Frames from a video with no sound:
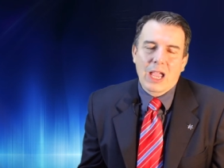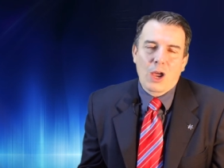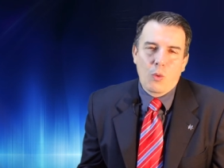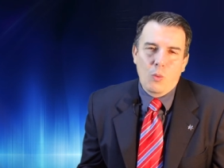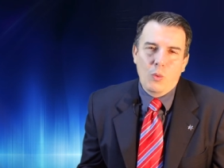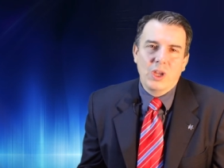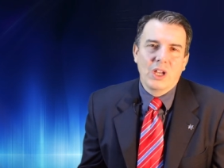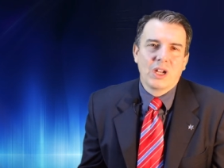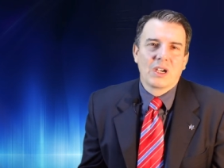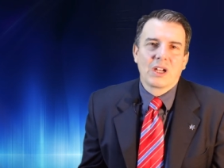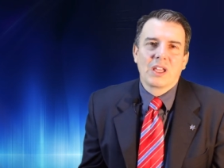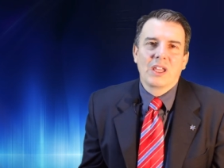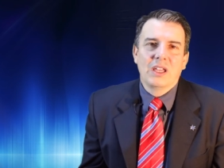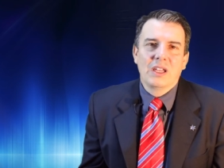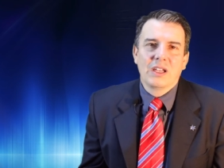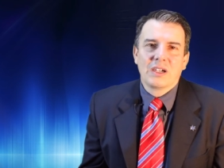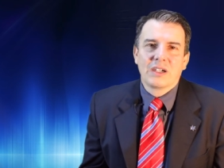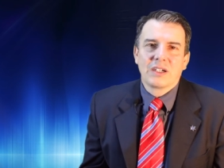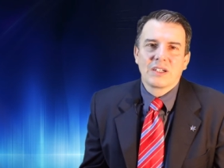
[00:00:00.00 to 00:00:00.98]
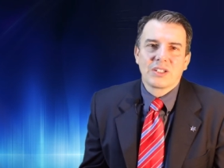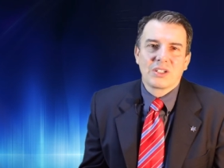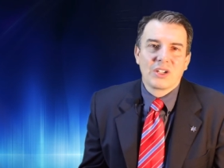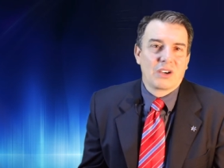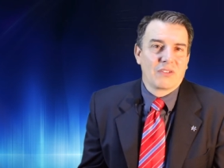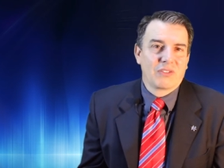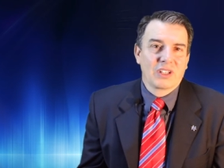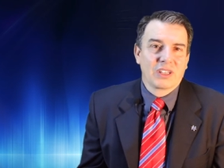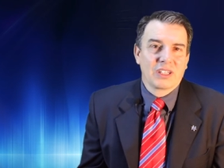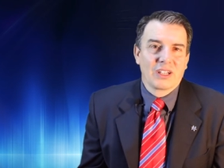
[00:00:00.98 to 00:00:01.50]
We are here
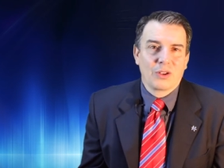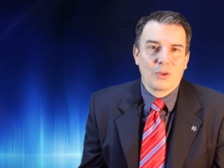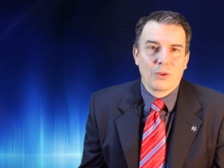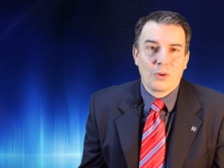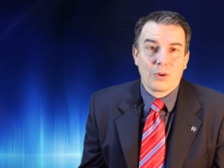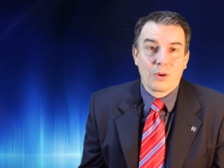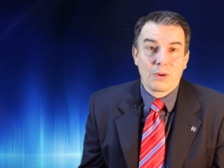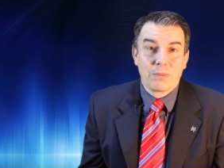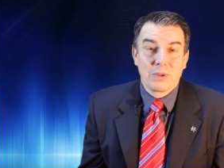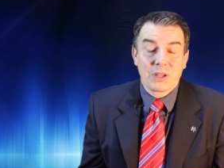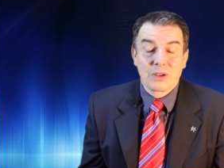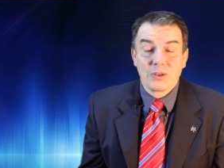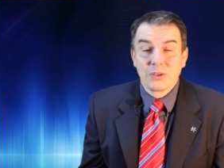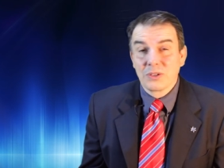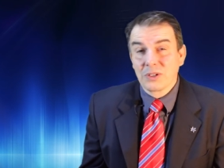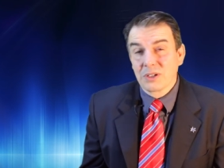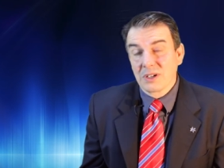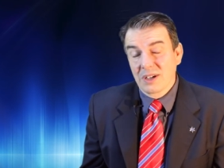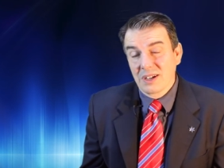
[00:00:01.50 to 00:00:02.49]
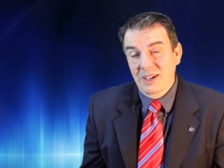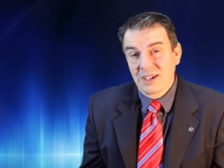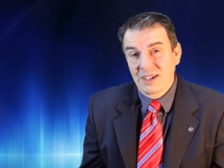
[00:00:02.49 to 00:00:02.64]
serving the Lord because